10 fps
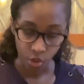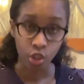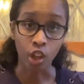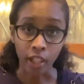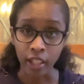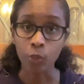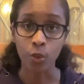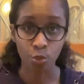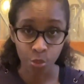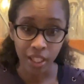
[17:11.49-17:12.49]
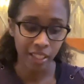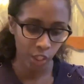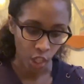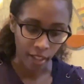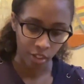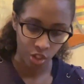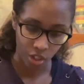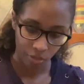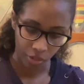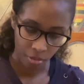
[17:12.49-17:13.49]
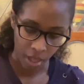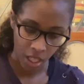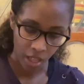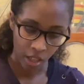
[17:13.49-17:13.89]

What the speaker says: gardening was really challenging for me.